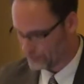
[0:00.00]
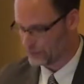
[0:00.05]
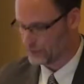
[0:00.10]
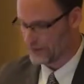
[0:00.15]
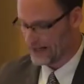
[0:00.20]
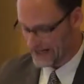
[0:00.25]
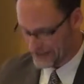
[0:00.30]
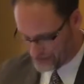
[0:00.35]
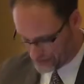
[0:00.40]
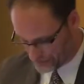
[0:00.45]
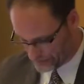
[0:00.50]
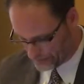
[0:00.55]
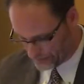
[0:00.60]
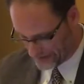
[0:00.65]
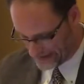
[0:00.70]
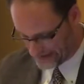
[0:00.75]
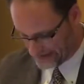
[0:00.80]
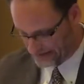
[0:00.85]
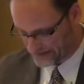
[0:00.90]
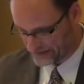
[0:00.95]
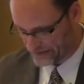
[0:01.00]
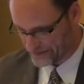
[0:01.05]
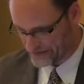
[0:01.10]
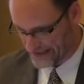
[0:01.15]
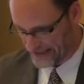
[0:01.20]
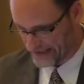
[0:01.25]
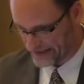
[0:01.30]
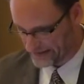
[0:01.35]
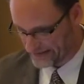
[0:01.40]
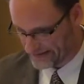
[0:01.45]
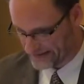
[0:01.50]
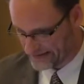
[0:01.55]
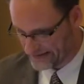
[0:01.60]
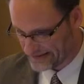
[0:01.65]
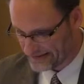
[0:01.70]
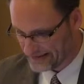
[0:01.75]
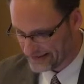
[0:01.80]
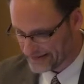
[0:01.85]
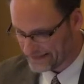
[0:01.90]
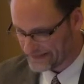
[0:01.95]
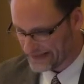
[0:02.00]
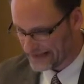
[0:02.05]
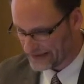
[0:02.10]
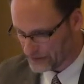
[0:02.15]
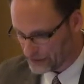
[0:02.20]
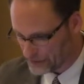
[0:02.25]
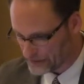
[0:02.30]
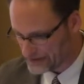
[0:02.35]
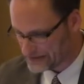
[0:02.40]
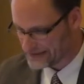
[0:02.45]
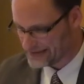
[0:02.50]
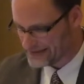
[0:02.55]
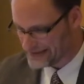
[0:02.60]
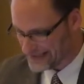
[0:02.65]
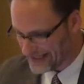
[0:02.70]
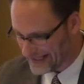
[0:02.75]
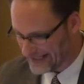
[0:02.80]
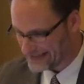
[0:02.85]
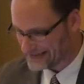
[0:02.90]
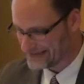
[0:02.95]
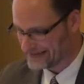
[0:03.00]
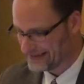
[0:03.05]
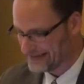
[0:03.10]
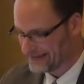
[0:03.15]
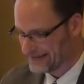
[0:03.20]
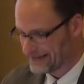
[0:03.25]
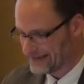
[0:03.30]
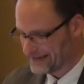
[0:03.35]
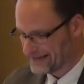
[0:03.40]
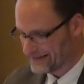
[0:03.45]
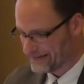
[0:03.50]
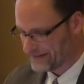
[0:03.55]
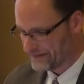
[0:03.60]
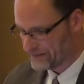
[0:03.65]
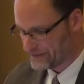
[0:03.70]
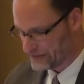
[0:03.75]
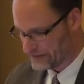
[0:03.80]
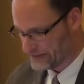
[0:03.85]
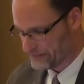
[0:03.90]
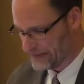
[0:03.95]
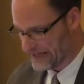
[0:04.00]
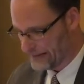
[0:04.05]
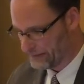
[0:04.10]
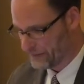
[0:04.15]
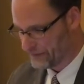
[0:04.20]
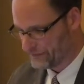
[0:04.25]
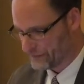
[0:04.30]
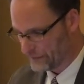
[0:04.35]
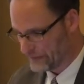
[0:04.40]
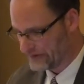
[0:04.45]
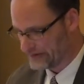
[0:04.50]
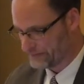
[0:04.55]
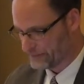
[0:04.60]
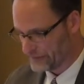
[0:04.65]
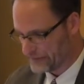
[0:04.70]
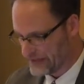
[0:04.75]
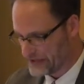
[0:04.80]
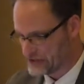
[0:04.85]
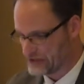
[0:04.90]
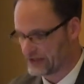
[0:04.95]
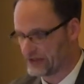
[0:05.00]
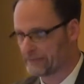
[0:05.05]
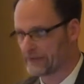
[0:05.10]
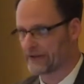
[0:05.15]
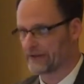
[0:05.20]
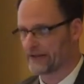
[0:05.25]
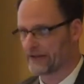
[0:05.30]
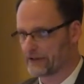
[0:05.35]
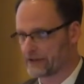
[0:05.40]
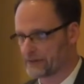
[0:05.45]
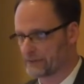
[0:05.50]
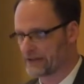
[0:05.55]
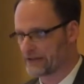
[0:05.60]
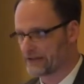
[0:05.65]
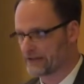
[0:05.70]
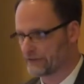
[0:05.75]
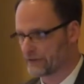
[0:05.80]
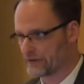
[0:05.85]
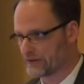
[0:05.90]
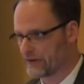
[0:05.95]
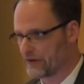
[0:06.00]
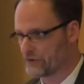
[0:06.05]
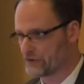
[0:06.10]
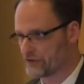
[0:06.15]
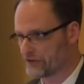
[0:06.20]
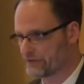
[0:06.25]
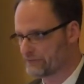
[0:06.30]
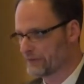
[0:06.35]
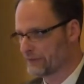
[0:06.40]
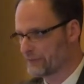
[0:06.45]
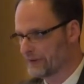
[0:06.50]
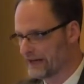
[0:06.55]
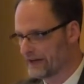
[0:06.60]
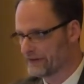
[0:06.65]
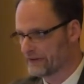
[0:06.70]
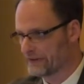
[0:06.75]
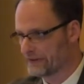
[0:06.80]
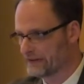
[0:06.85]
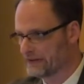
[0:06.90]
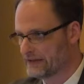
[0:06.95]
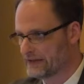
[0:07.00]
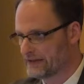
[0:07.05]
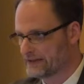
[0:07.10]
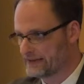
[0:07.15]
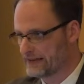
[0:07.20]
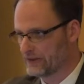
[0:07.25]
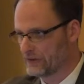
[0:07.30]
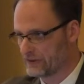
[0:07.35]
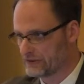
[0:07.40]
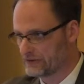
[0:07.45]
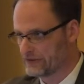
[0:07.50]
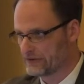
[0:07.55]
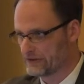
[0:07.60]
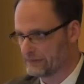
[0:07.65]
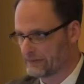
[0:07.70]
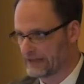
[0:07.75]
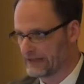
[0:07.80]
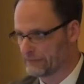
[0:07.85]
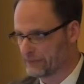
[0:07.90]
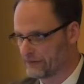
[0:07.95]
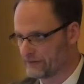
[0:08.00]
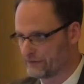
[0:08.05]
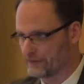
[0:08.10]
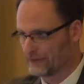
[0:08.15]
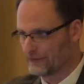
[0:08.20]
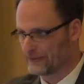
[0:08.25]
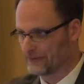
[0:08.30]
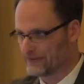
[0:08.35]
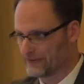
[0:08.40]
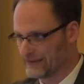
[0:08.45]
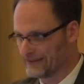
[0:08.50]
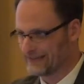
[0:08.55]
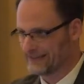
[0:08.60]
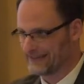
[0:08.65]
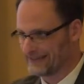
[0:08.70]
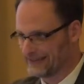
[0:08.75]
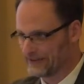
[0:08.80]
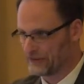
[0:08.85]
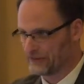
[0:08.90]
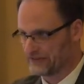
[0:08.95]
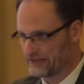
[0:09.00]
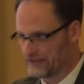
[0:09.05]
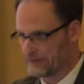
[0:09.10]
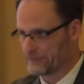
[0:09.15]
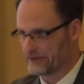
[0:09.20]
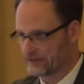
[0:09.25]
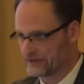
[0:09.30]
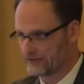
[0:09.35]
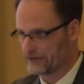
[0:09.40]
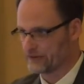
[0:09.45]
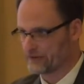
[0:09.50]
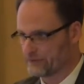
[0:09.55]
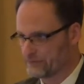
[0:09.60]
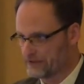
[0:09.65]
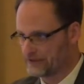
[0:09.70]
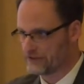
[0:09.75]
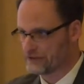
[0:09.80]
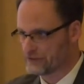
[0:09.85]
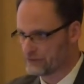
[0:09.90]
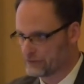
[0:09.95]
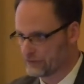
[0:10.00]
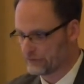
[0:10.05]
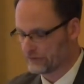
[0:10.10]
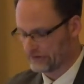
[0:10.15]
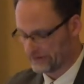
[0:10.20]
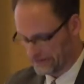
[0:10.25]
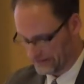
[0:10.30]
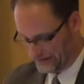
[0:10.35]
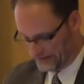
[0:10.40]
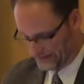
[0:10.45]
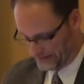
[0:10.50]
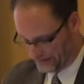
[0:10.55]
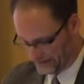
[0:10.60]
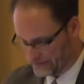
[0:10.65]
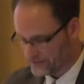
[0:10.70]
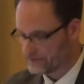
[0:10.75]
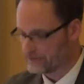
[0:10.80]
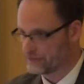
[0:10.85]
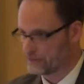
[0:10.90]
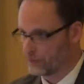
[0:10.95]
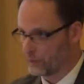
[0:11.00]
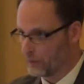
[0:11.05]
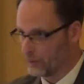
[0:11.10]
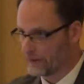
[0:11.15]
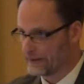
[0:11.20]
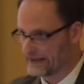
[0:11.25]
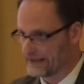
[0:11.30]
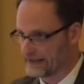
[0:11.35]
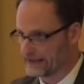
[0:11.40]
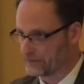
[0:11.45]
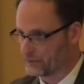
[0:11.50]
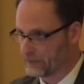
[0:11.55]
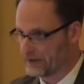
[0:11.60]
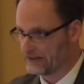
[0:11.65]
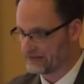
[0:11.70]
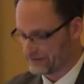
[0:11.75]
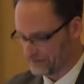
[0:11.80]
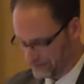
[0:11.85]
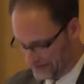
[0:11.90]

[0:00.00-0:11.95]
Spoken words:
granular readings of texts that looked not to the Bible for inspiration about how to recover cultures, but rather that looked to the Bible for little snippets that could be used to orient ways